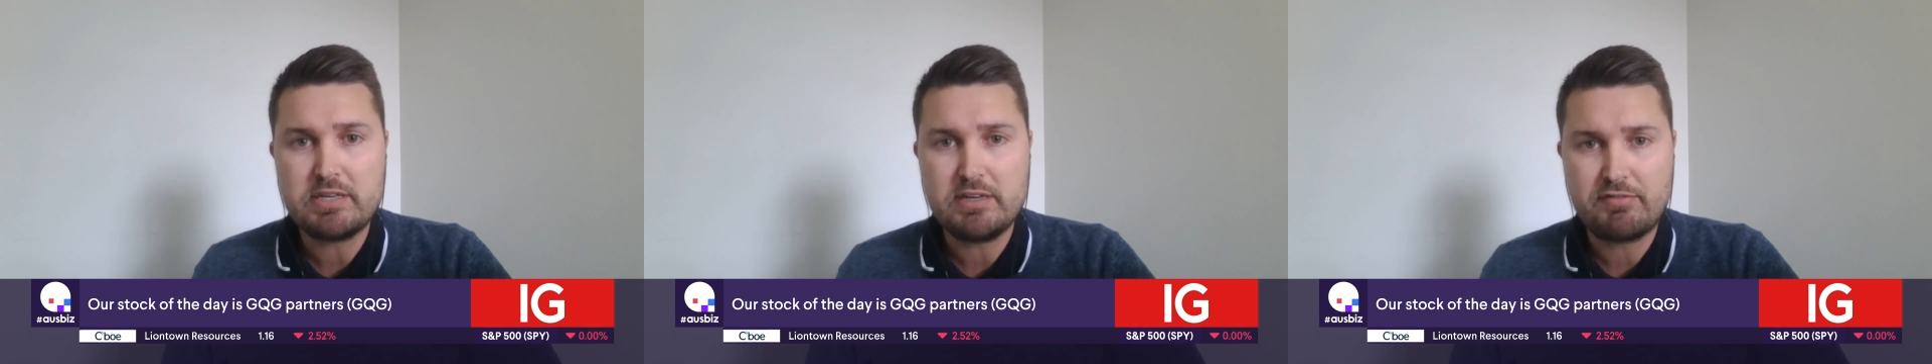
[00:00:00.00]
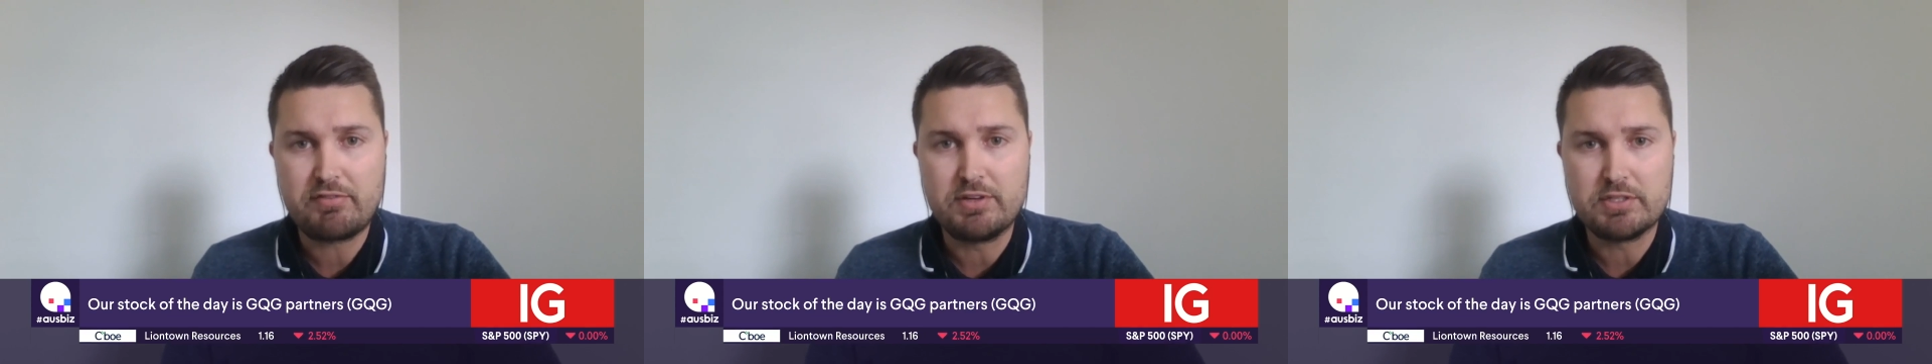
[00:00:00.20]

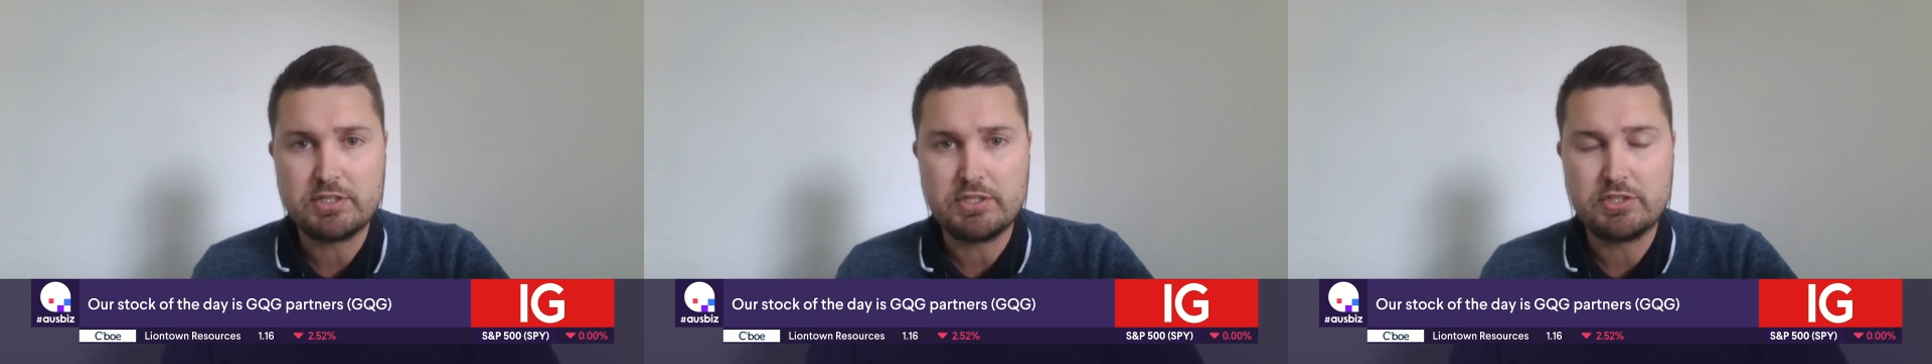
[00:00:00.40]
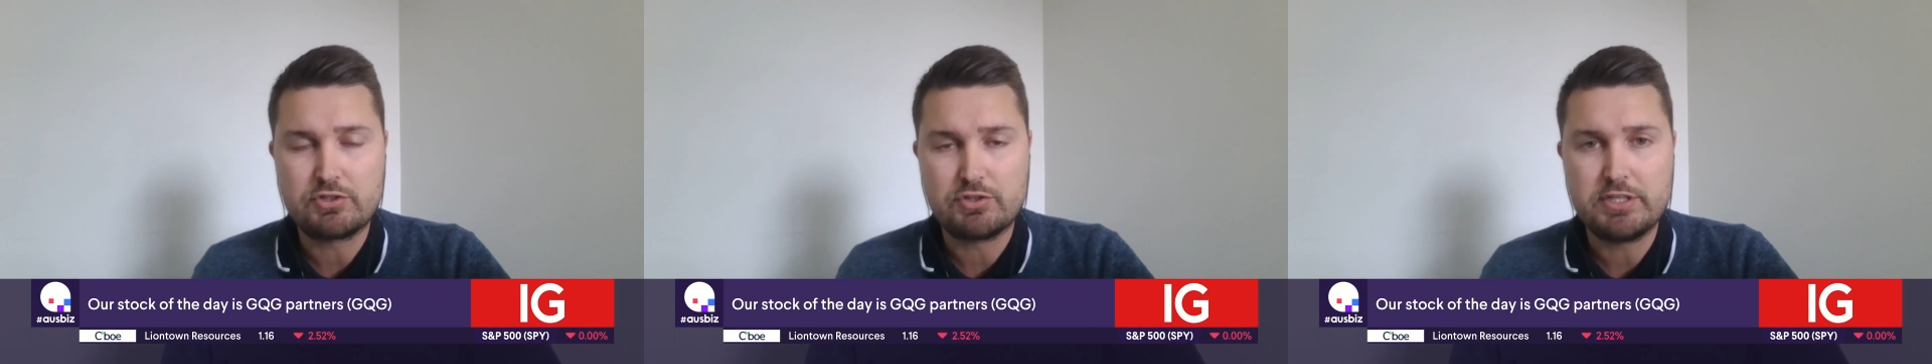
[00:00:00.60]
different
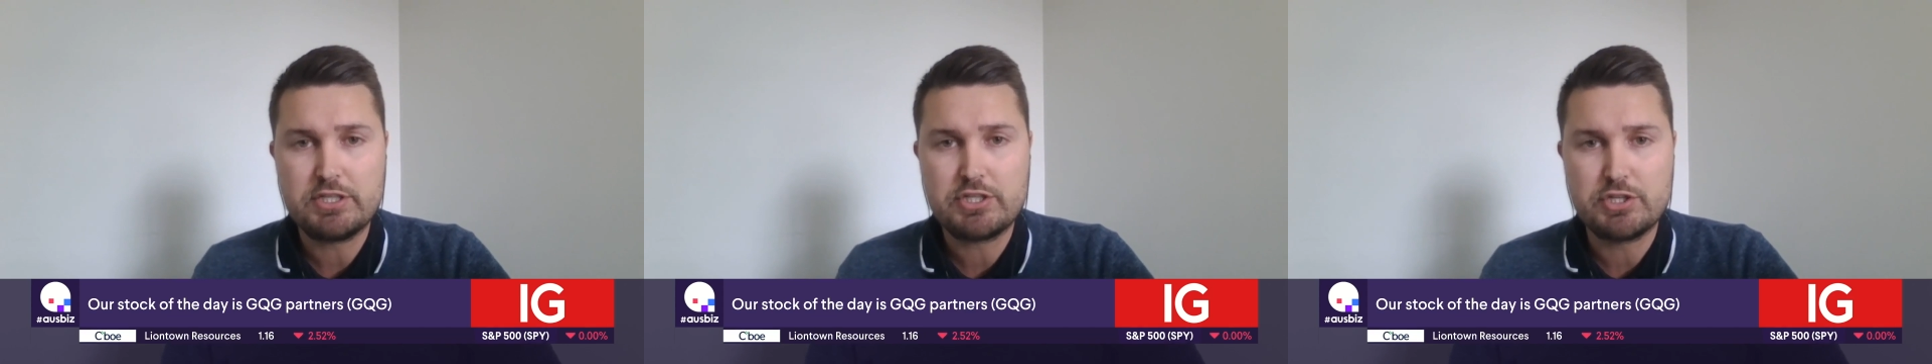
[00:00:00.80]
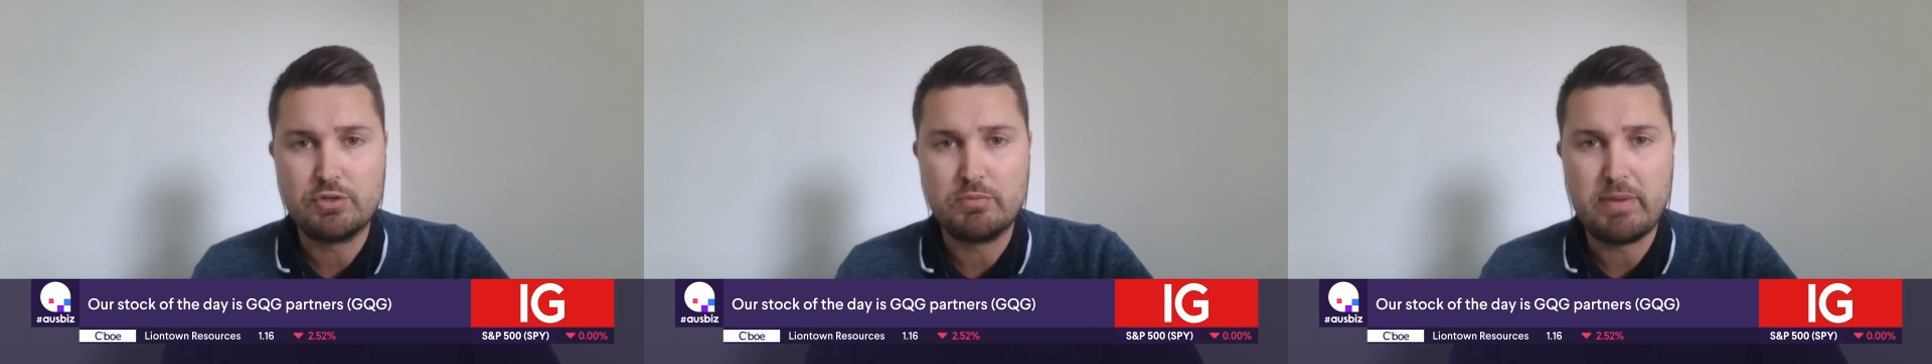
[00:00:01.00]
to your
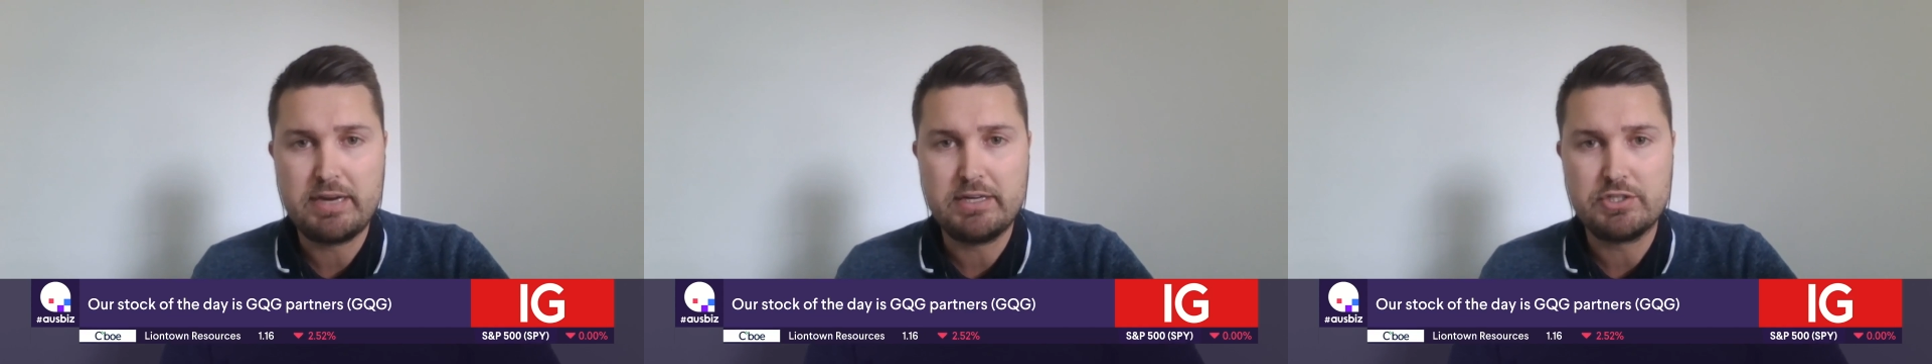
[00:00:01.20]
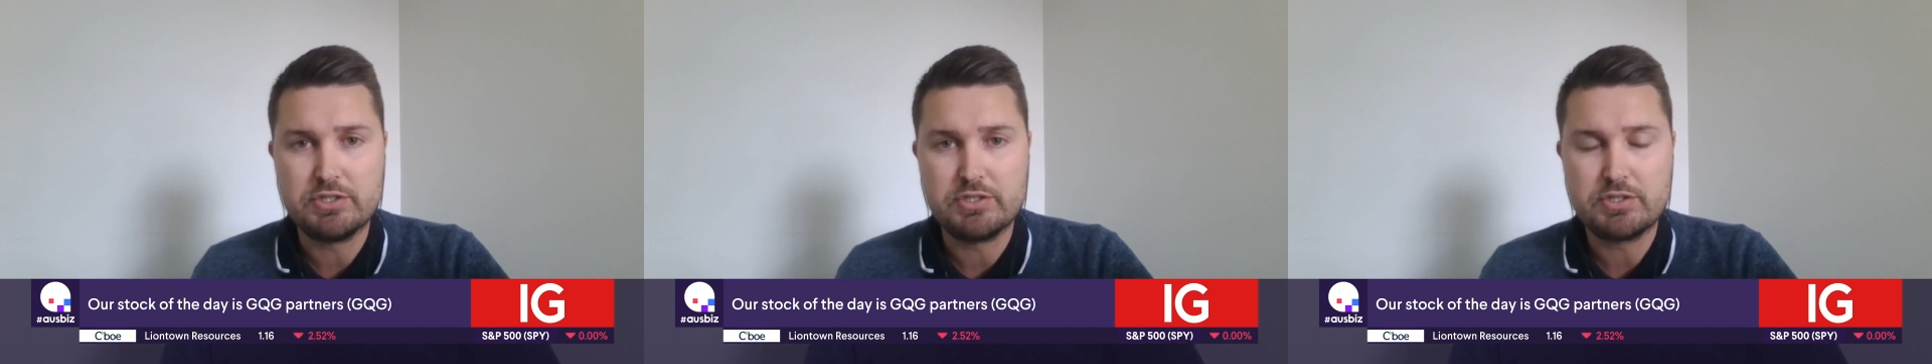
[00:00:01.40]
traditional
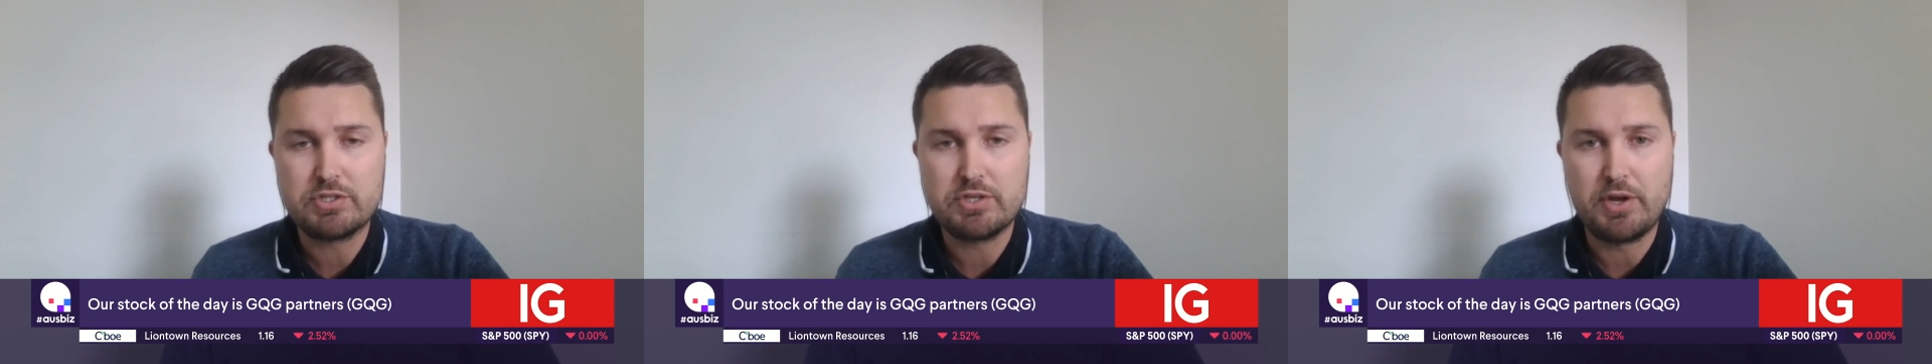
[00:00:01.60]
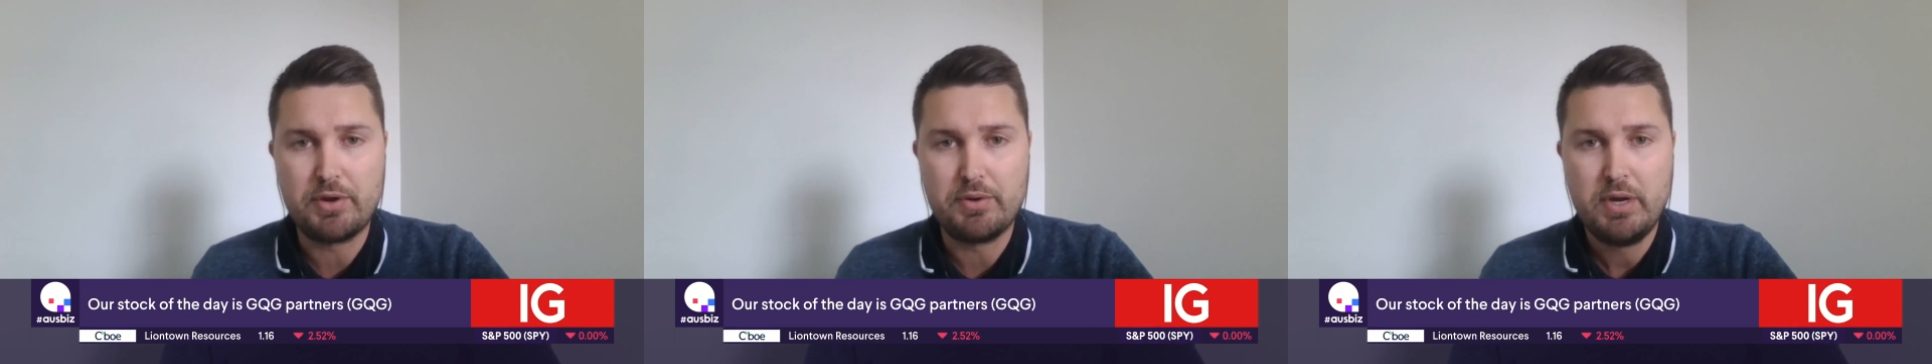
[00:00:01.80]
managers.
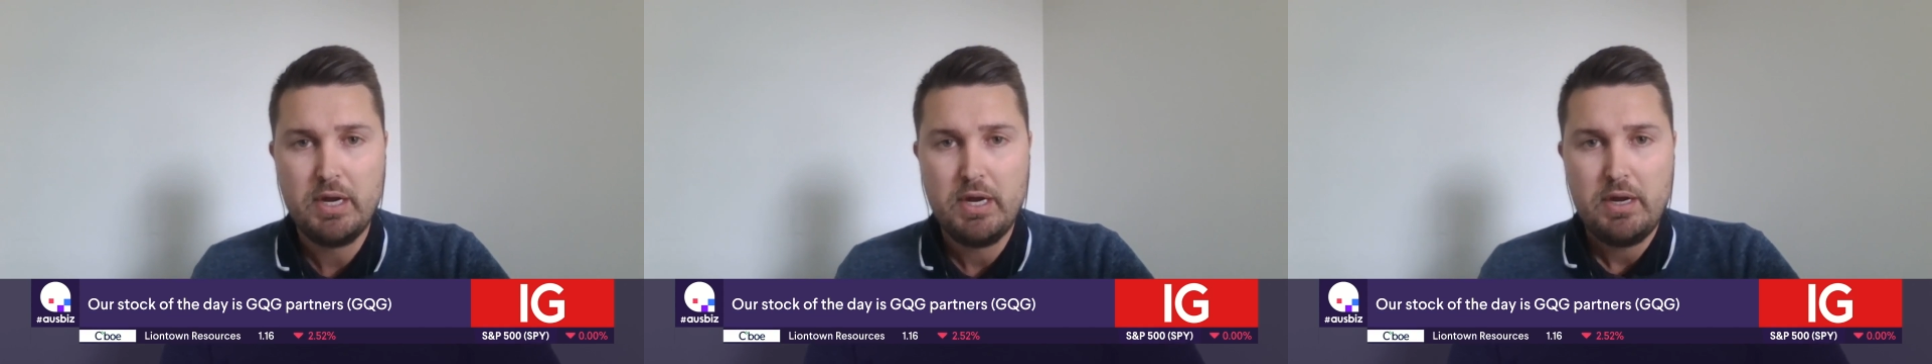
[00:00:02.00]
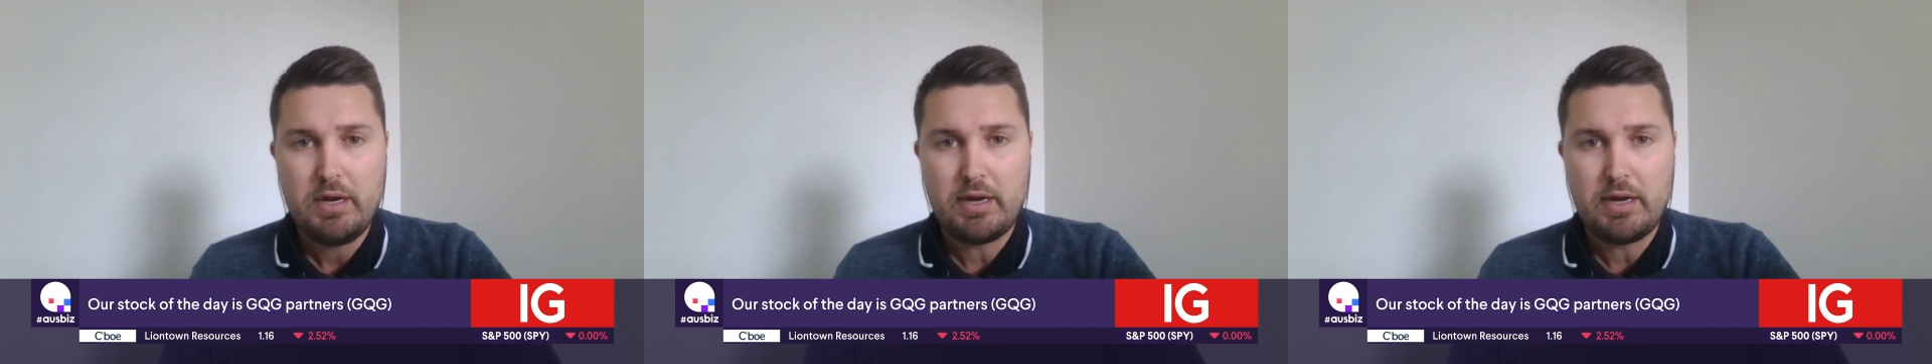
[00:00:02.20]
So